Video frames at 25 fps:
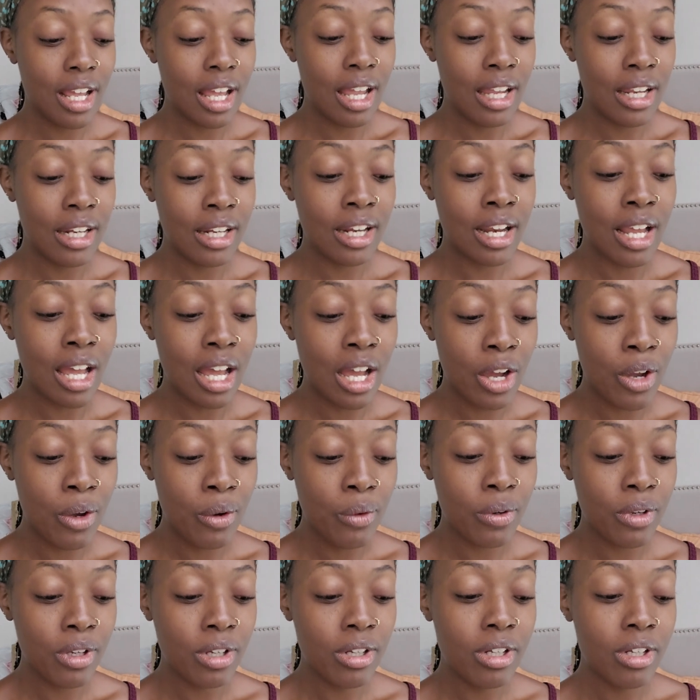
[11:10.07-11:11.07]
I
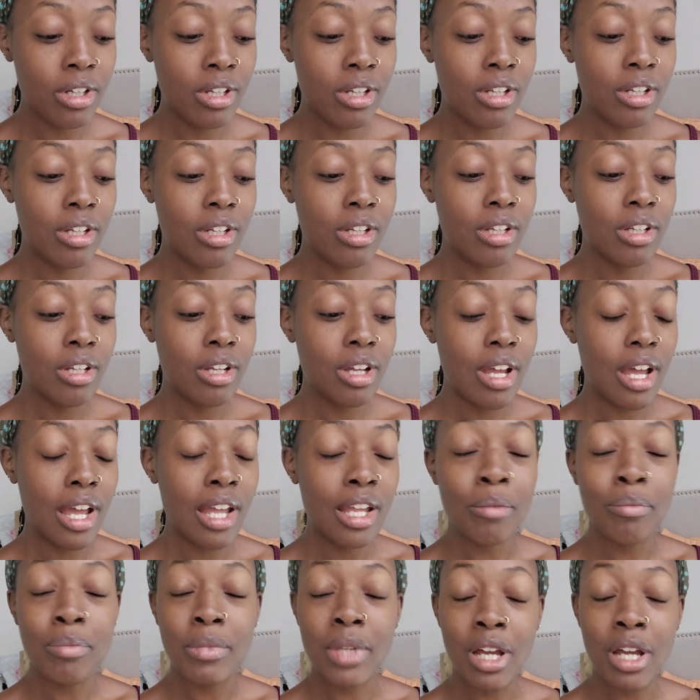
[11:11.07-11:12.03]
am